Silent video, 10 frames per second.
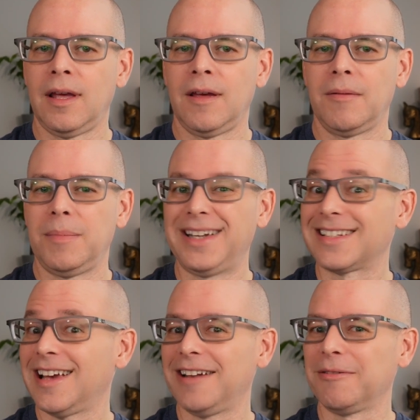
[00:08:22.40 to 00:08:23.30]
but it's
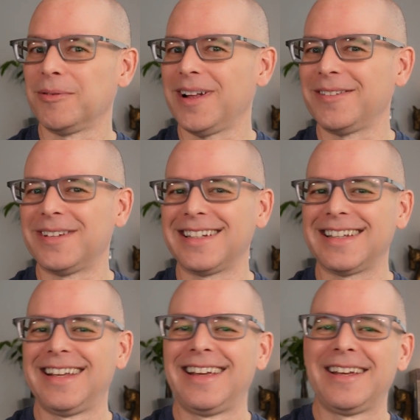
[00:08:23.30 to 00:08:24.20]
kind of irrelevant
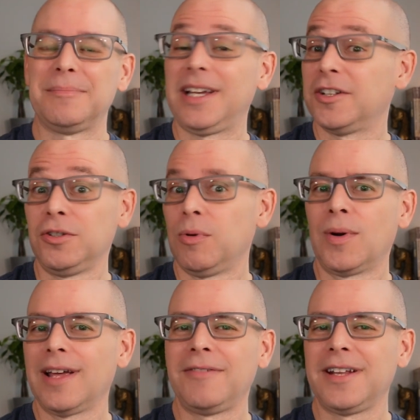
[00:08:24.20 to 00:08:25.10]
because you won't
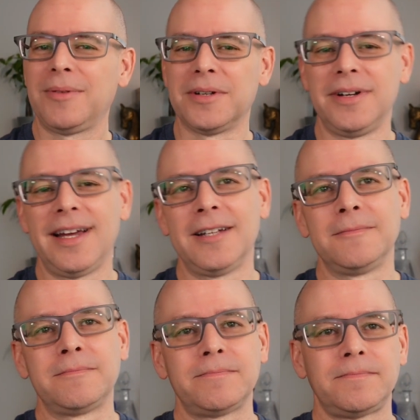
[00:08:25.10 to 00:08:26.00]
have any when you're
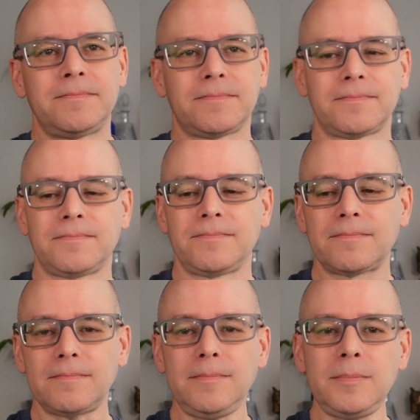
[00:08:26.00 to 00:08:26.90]
done.
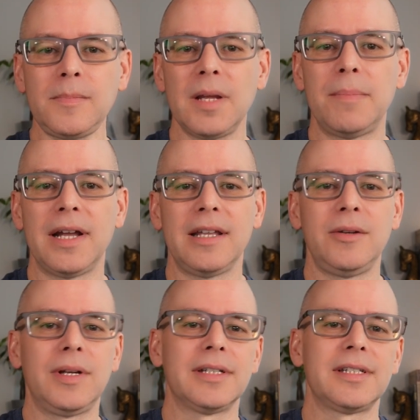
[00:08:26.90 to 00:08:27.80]
But you
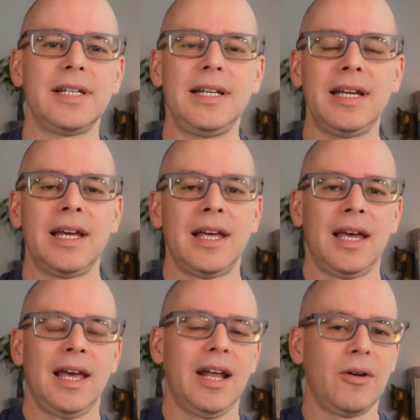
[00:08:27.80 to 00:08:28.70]
can see,
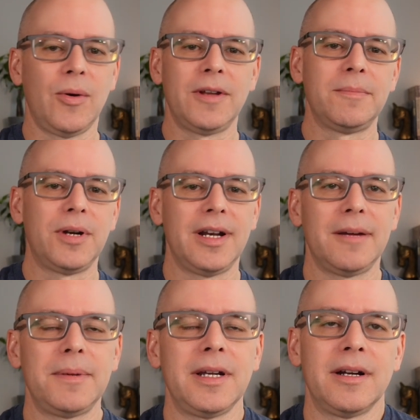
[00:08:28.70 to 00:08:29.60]
and I'll go ahead and put it
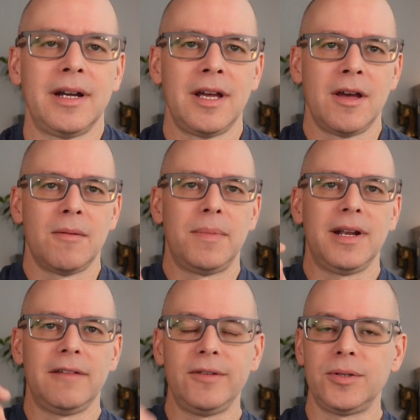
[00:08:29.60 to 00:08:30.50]
up here, but
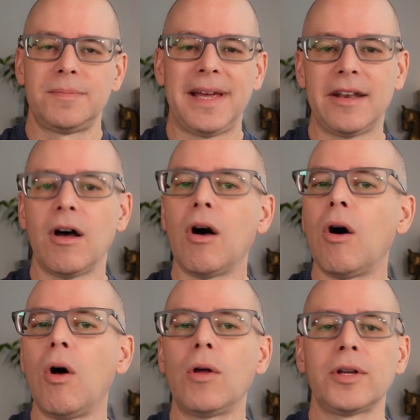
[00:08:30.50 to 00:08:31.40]
if you spend
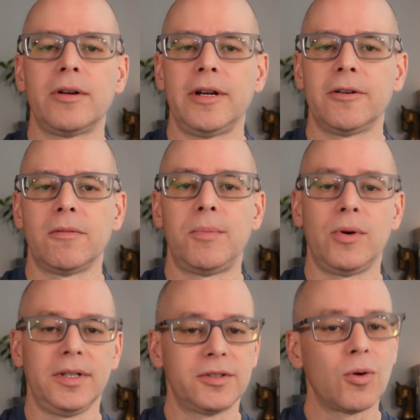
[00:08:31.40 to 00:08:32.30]
all your hero
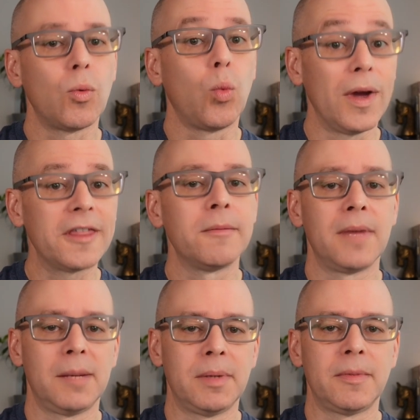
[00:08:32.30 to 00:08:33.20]
points with the
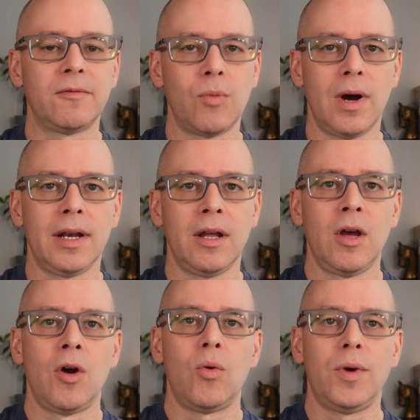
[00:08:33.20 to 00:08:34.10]
minimum of 1,
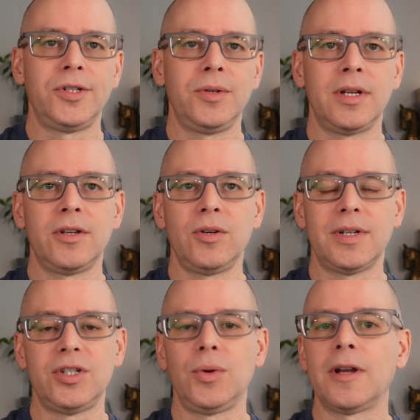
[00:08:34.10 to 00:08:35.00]
what you can do
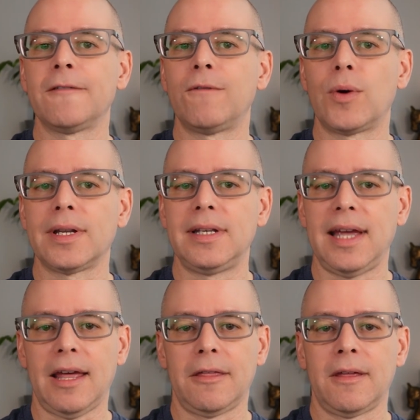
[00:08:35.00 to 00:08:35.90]
is you can avoid death.